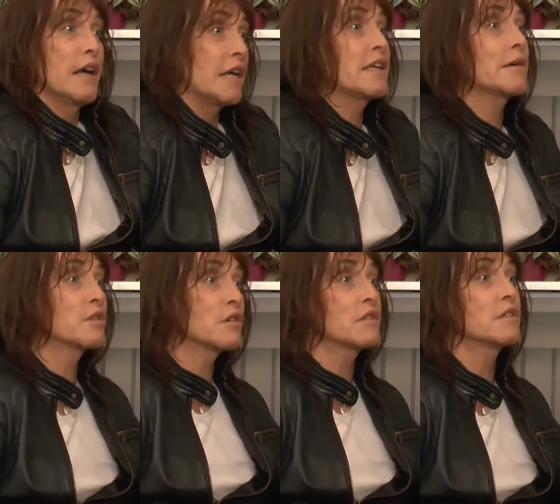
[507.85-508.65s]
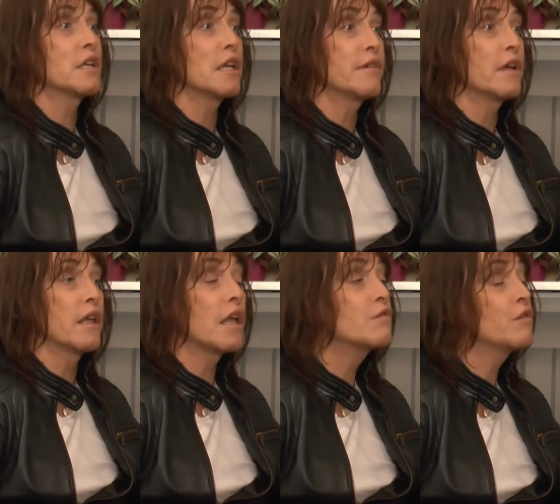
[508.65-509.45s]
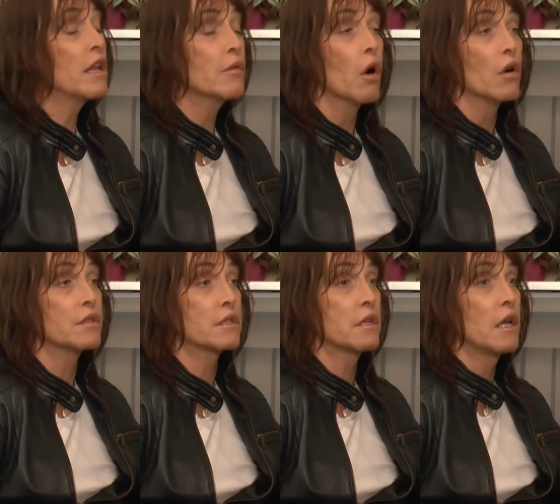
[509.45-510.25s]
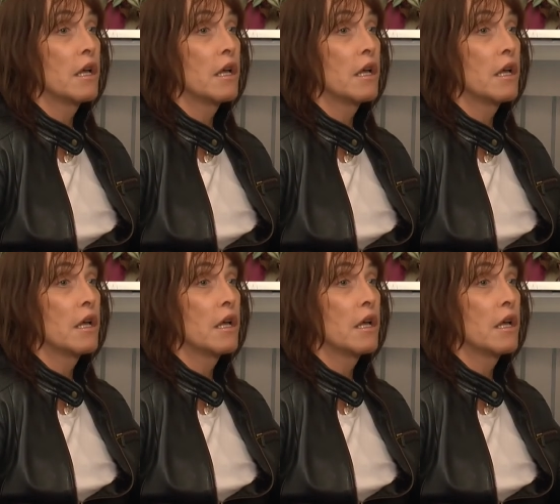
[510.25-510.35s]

as he comes across on TV. He really was.